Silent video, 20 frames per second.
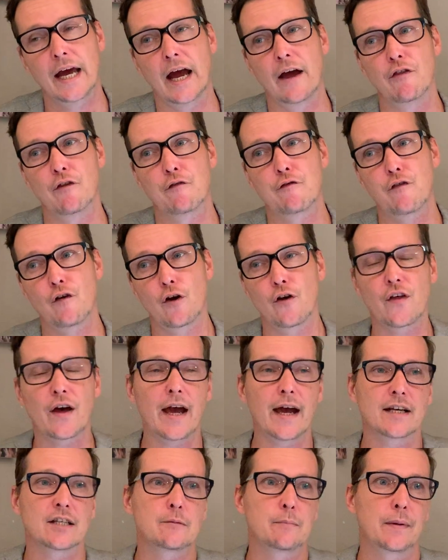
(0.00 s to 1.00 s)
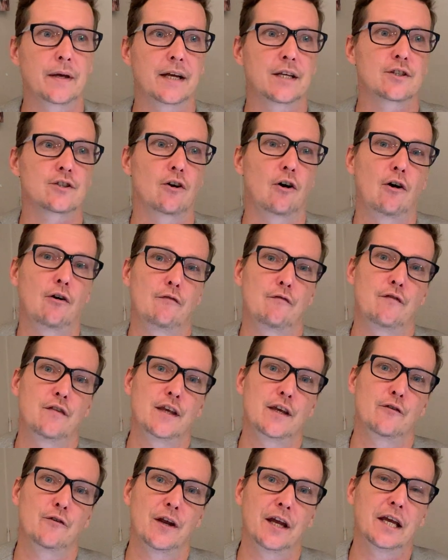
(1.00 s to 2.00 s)
and the further aspects of
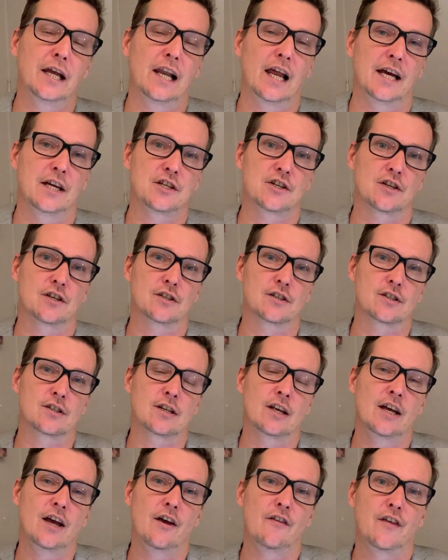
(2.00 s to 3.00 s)
the regulations